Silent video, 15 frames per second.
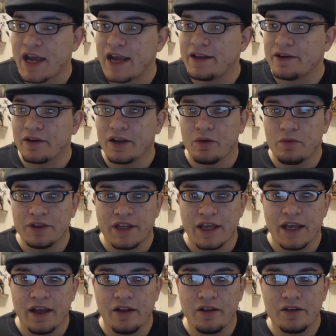the side, and they're like, what the
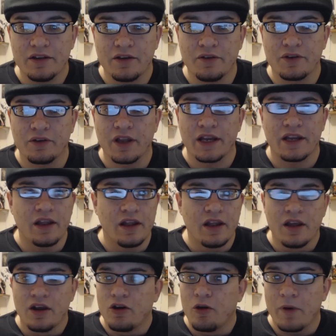hell, you know? And they're like,
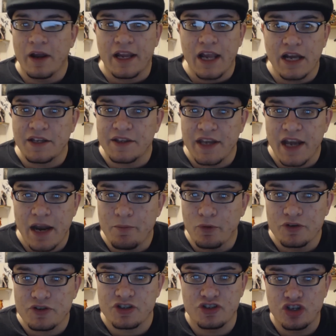oh my god, did the
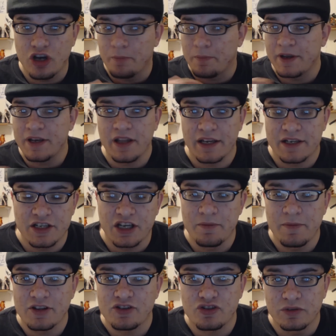admiral just jump in like to
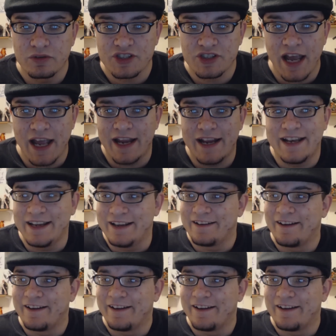commit suicide?